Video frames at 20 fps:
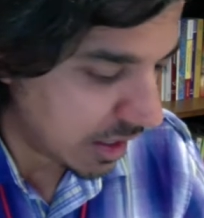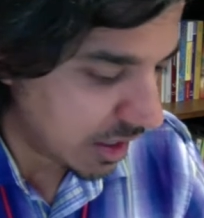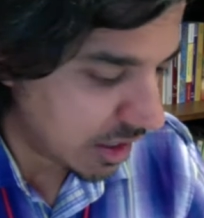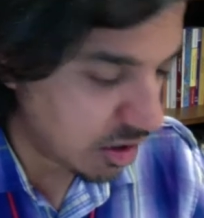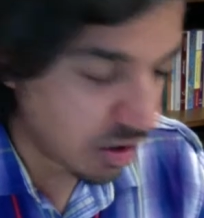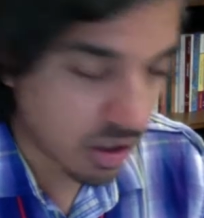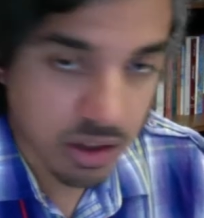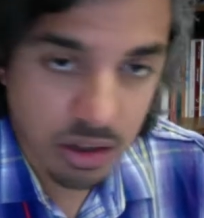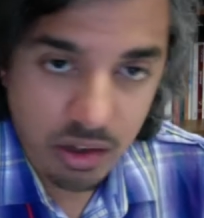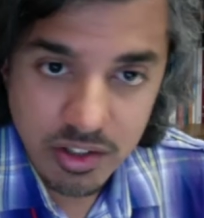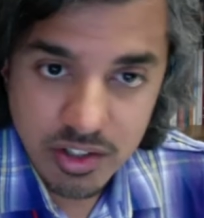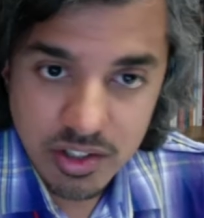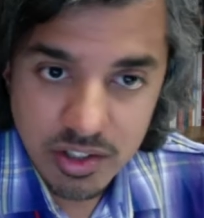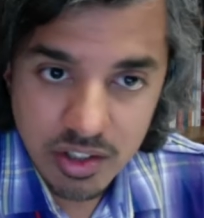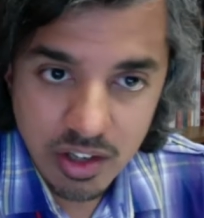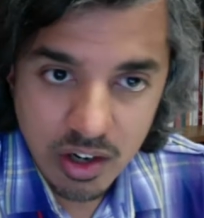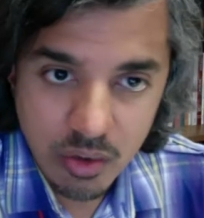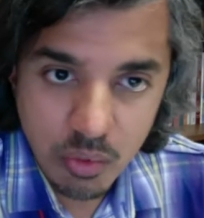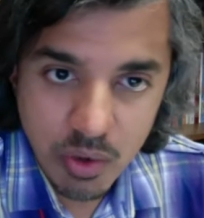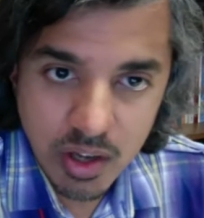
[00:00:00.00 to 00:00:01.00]
Your
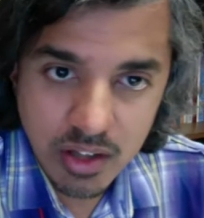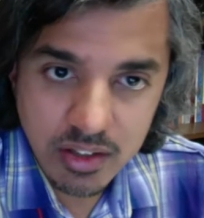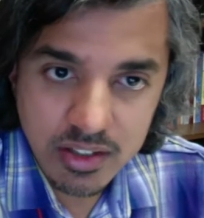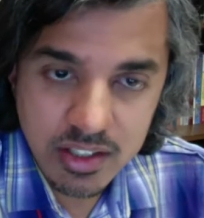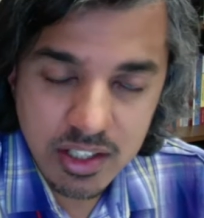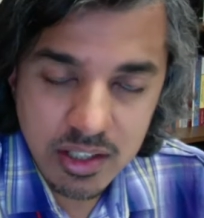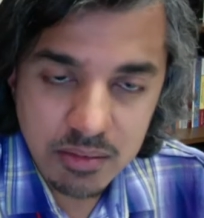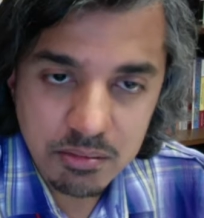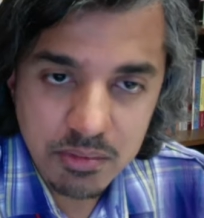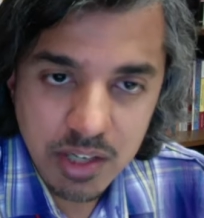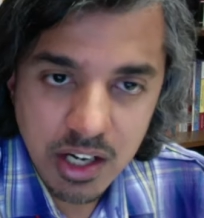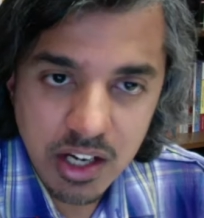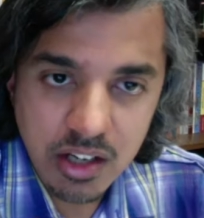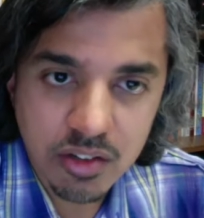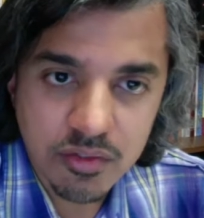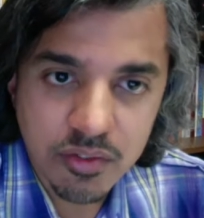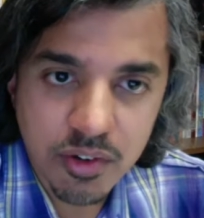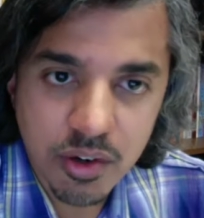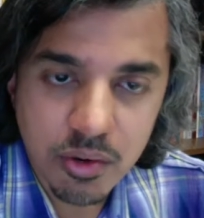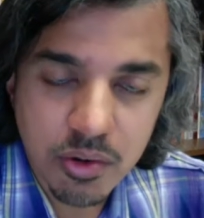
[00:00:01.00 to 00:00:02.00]
thoughts are welcome. I
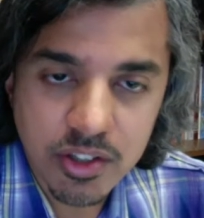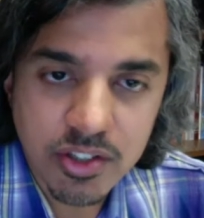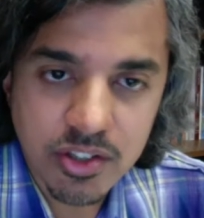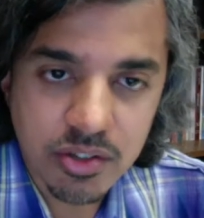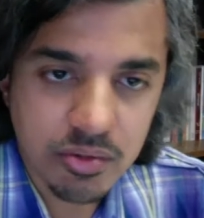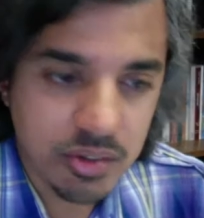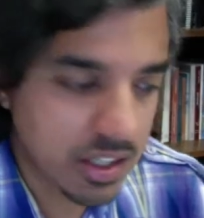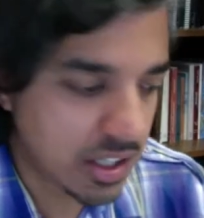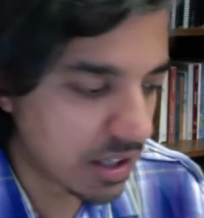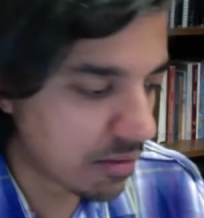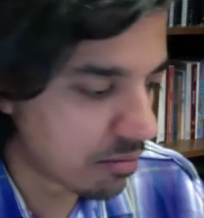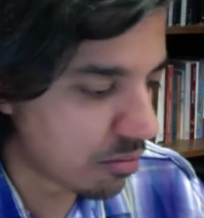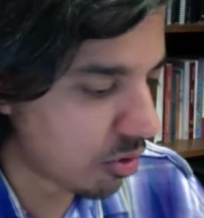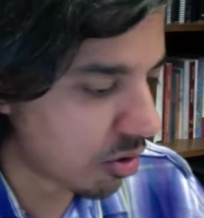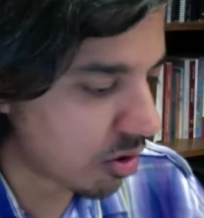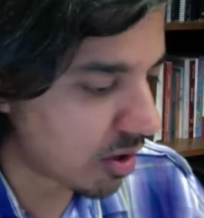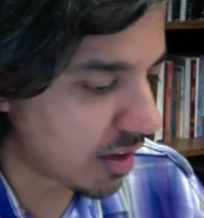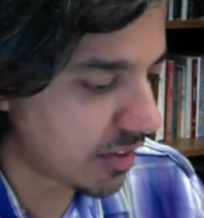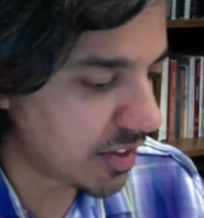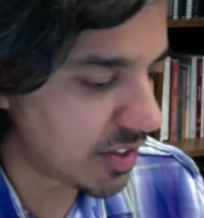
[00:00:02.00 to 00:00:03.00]
look forward to reading
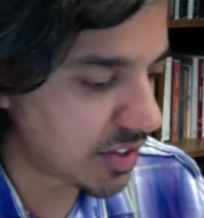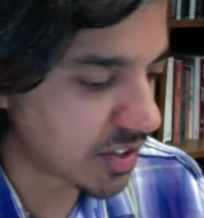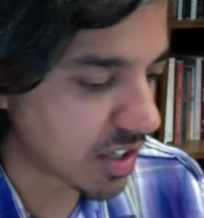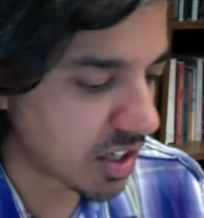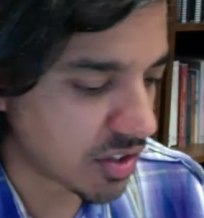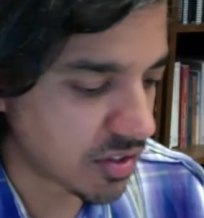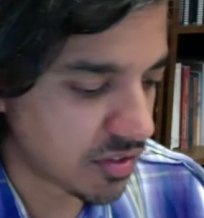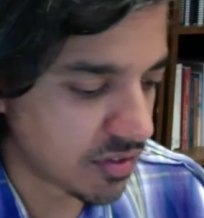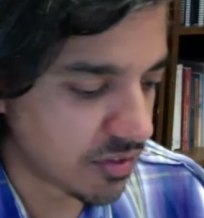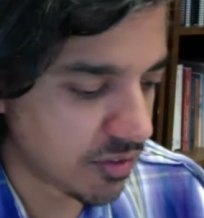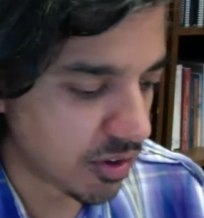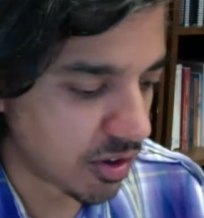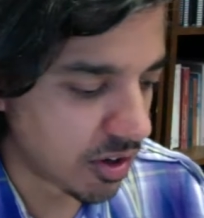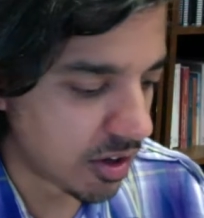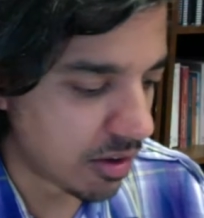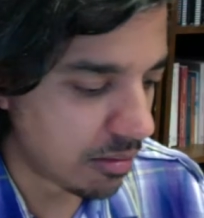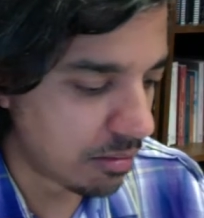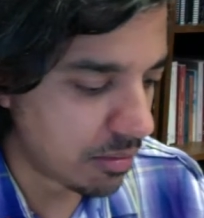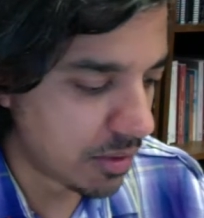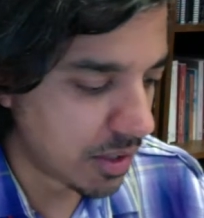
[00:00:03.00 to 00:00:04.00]
more on the discussion
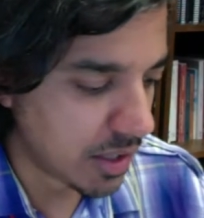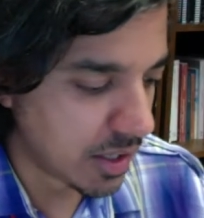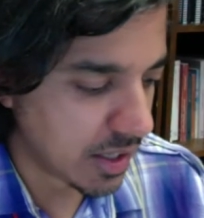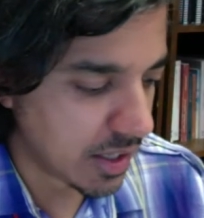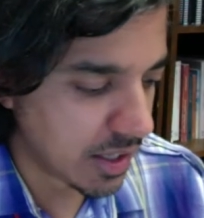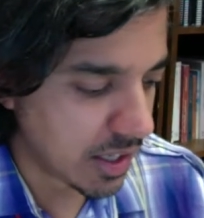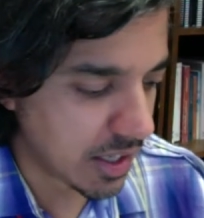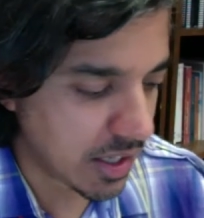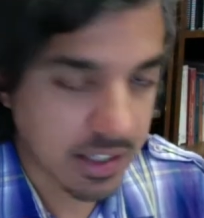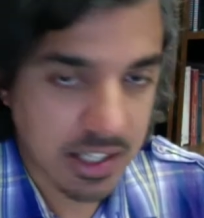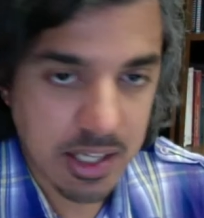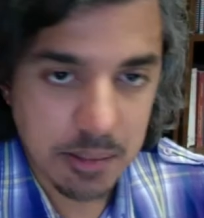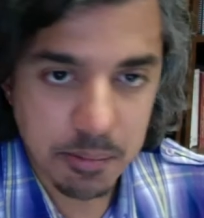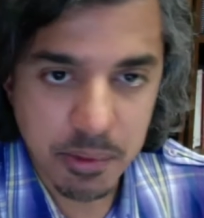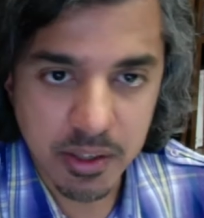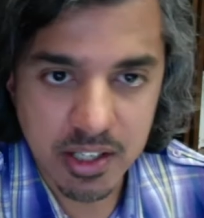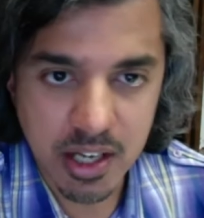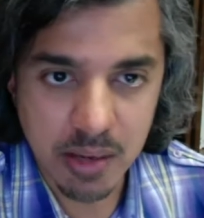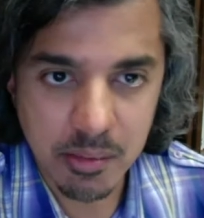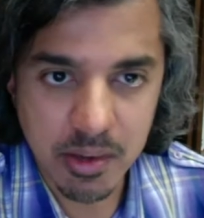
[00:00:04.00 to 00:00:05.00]
forum. Keep
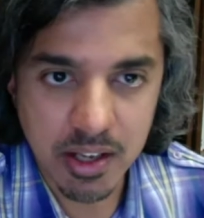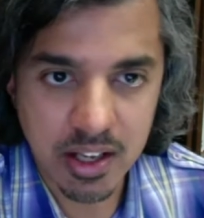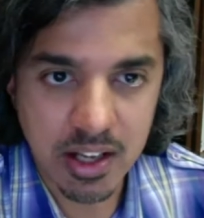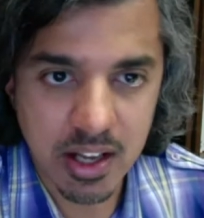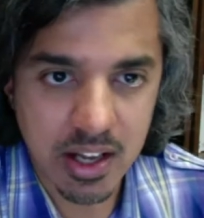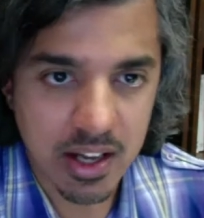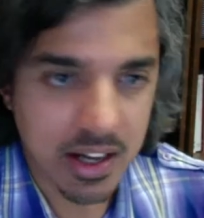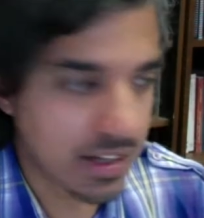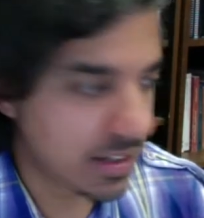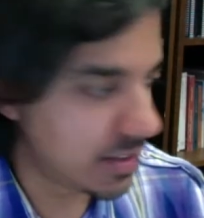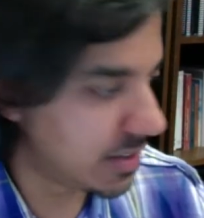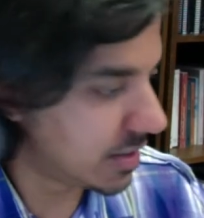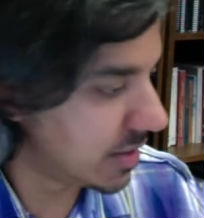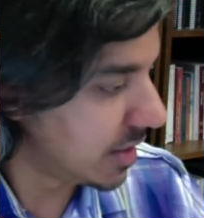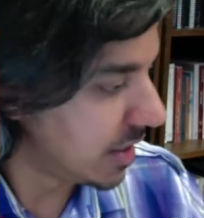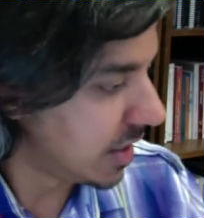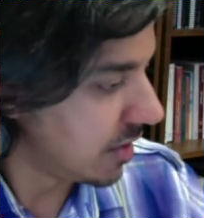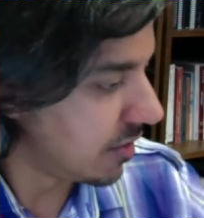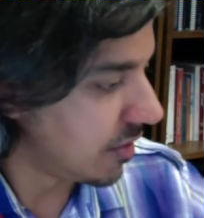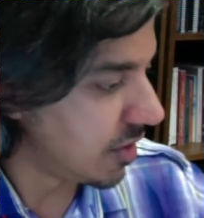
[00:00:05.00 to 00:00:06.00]
it coming, guys.
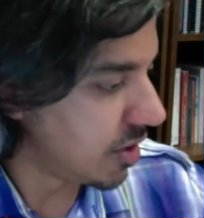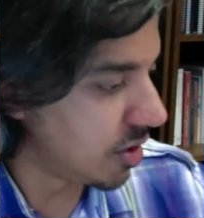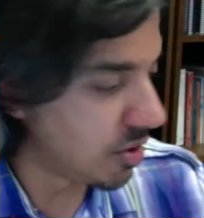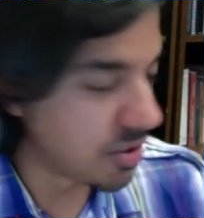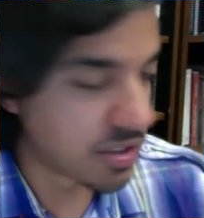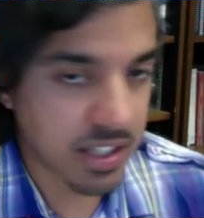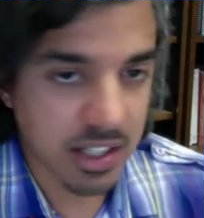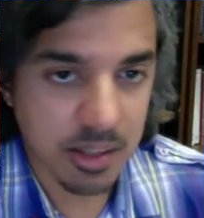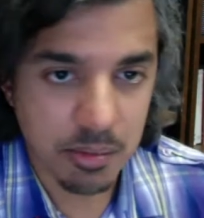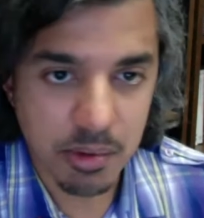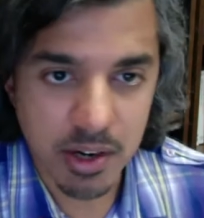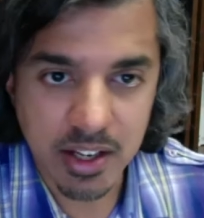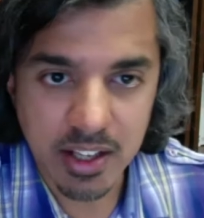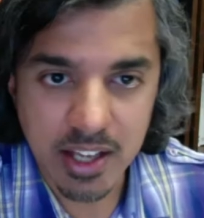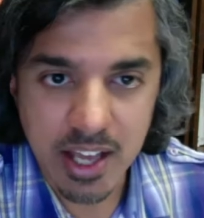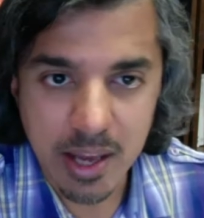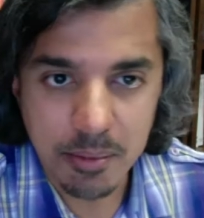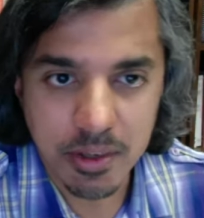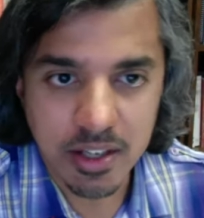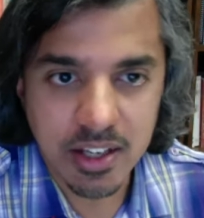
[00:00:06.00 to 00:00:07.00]
For those celebrating,
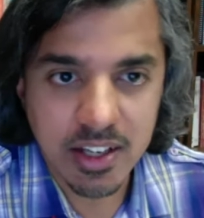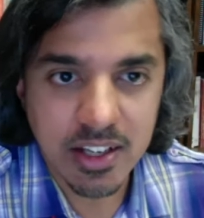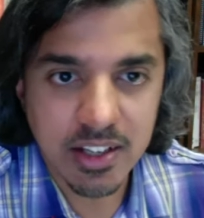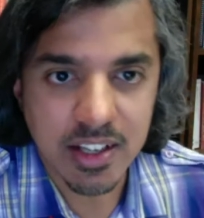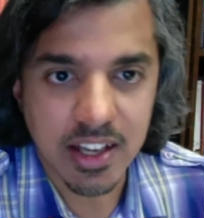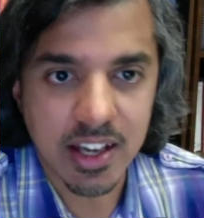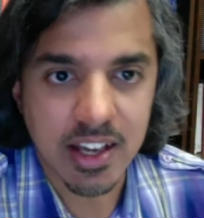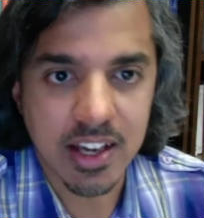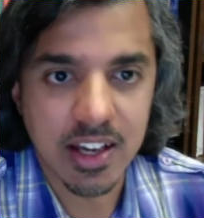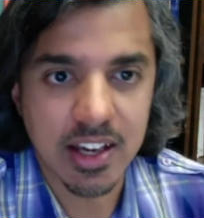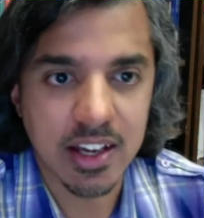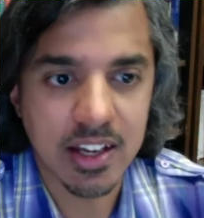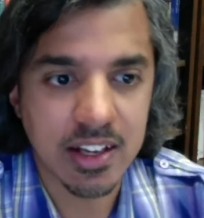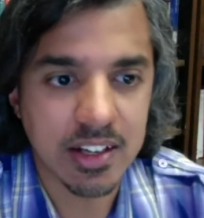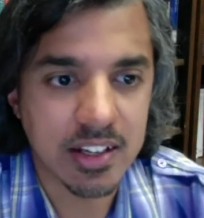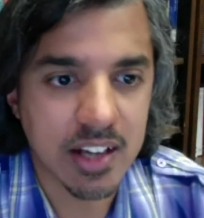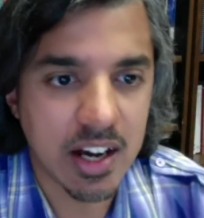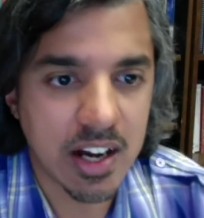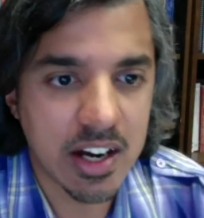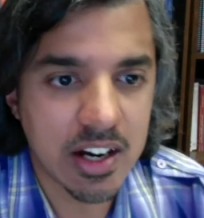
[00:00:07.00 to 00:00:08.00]
happy Eid,
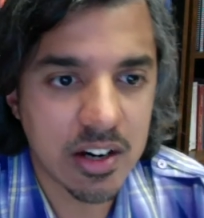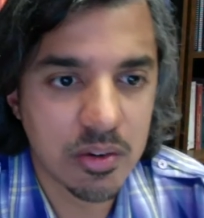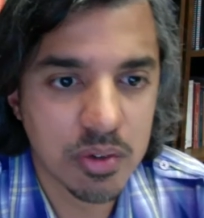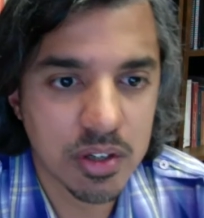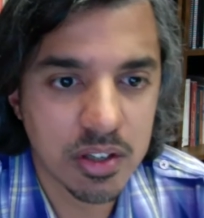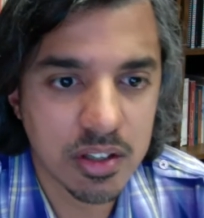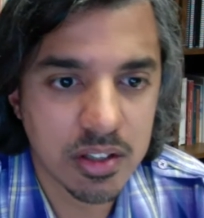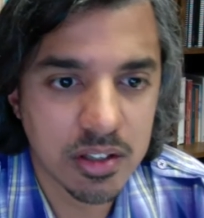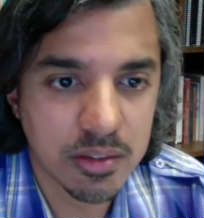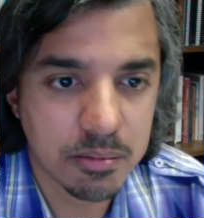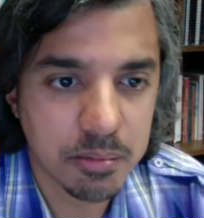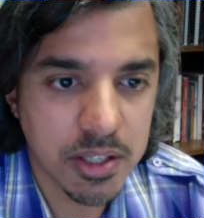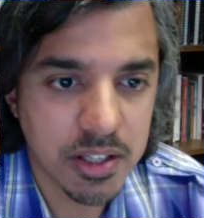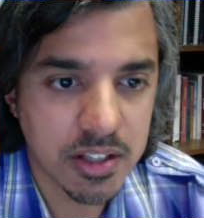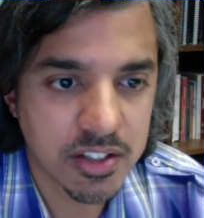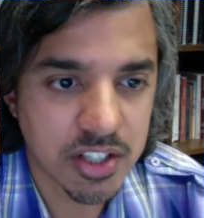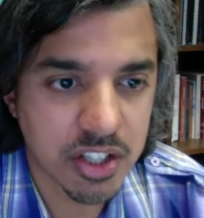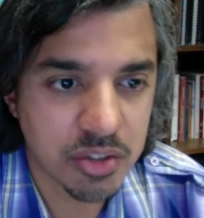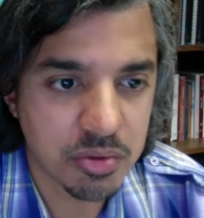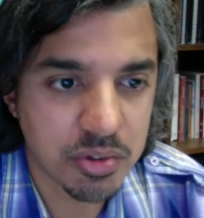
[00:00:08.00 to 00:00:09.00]
and I will be
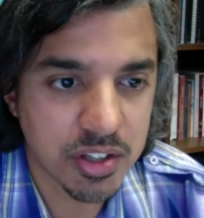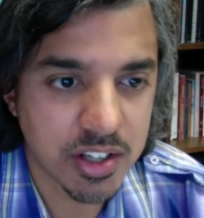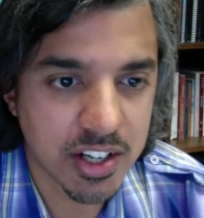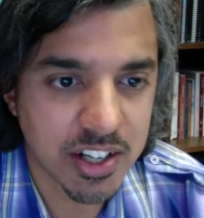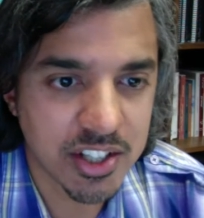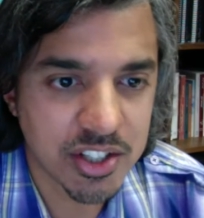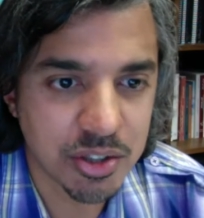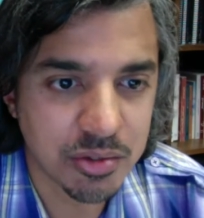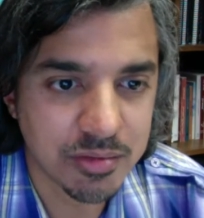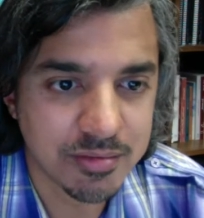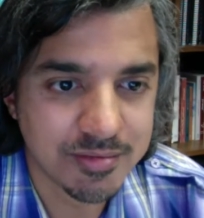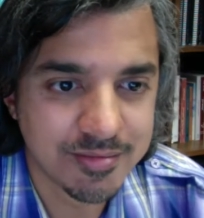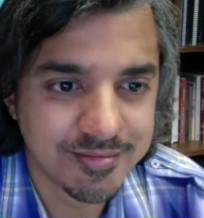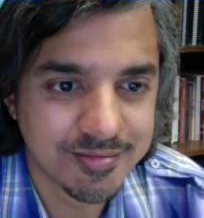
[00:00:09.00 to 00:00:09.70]
in touch with you guys soon.